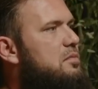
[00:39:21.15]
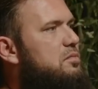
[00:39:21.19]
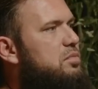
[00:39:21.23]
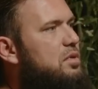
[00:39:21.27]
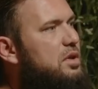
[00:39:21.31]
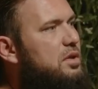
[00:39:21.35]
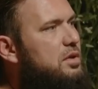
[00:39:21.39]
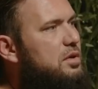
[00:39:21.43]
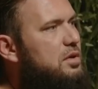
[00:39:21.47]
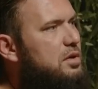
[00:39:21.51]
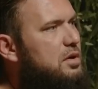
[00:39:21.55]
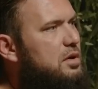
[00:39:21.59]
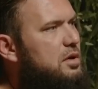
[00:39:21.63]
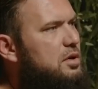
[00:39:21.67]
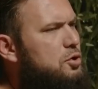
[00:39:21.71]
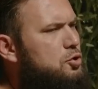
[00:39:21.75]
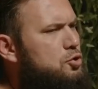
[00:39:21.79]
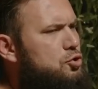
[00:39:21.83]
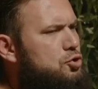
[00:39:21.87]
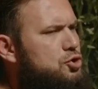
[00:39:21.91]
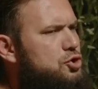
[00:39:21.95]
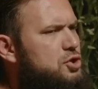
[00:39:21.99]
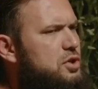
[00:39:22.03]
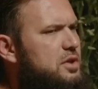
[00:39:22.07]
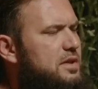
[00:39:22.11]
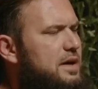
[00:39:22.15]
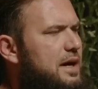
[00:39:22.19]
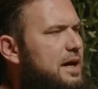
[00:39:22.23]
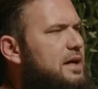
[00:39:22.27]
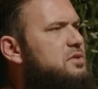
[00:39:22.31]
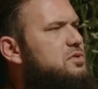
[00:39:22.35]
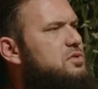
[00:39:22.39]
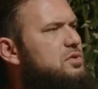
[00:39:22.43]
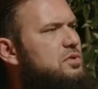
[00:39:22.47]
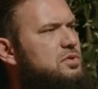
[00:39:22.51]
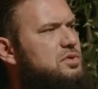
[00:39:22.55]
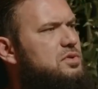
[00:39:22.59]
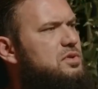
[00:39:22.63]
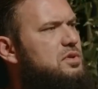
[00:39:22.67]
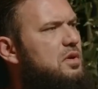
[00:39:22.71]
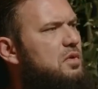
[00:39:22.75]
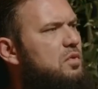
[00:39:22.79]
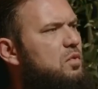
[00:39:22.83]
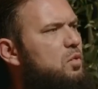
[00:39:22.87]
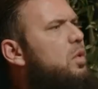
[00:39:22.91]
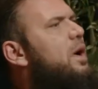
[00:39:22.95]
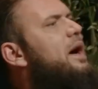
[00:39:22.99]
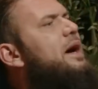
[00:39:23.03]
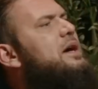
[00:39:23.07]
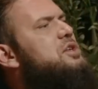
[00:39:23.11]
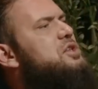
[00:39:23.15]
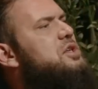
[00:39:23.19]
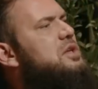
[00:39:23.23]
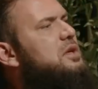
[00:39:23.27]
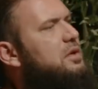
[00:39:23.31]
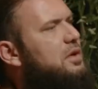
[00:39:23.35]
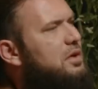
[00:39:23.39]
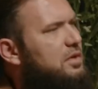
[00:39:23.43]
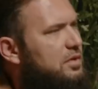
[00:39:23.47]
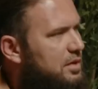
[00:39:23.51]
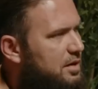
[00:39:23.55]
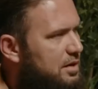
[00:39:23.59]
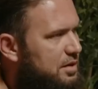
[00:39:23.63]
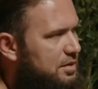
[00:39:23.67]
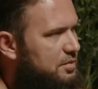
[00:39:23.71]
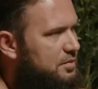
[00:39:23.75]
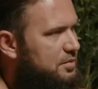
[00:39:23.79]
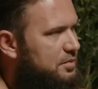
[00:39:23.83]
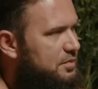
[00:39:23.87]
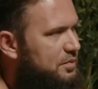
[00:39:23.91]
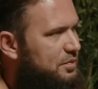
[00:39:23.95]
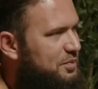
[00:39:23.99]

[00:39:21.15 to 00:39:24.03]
Brother, you should ask yourself why she did that.